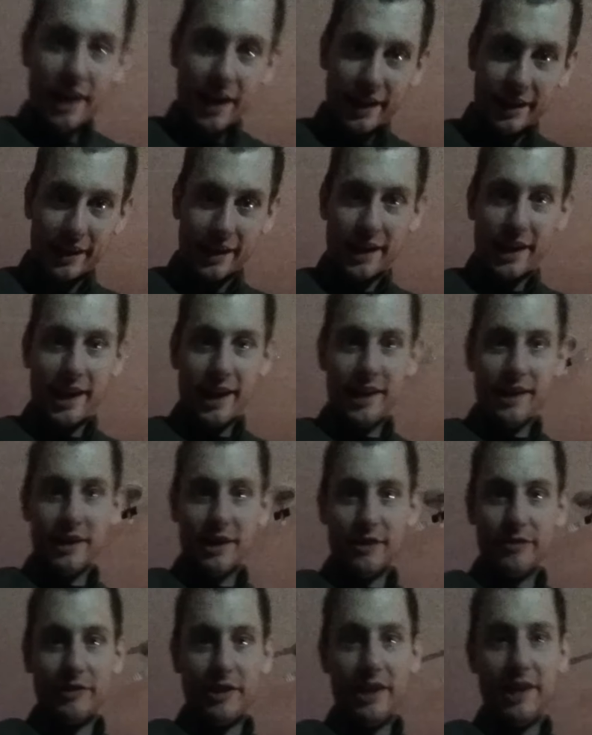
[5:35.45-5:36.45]
and get a
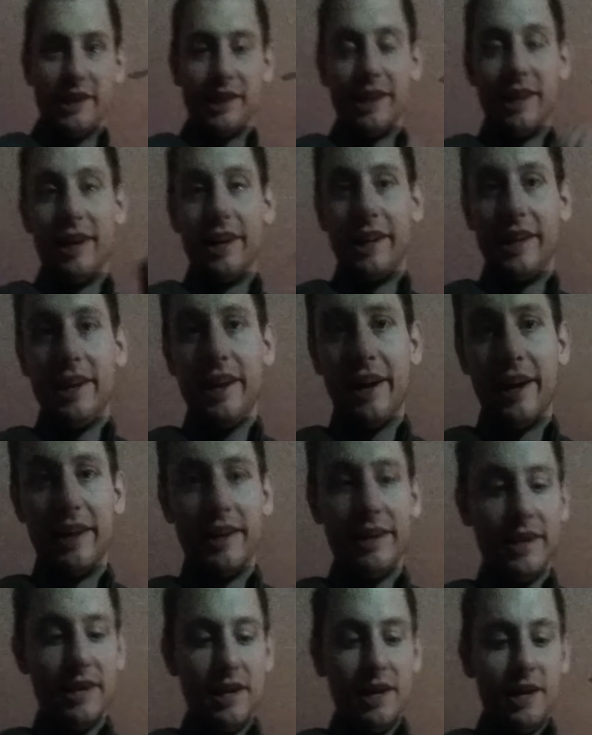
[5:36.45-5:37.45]
handcuff key and la-di-da.
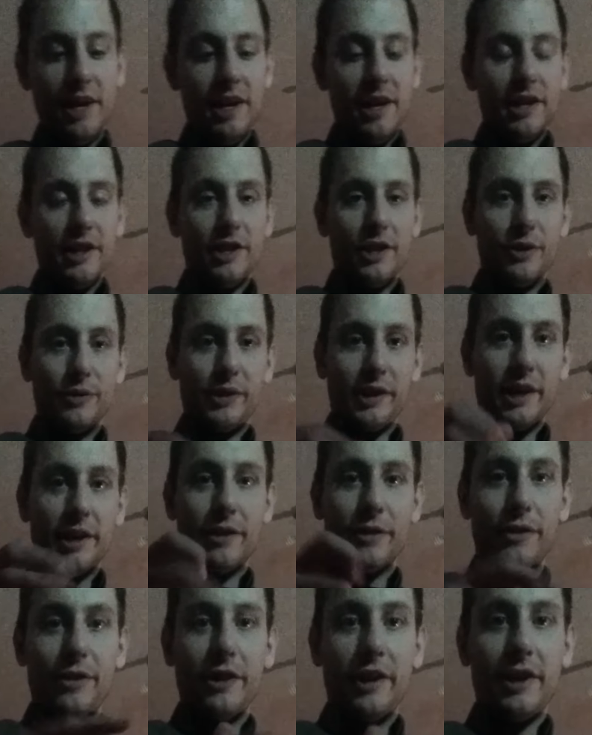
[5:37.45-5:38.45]
The only
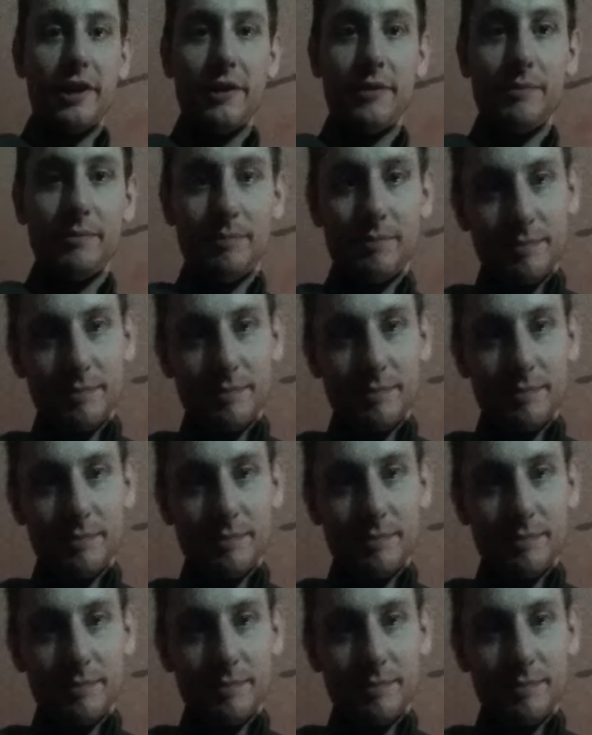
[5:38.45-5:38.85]
other thing,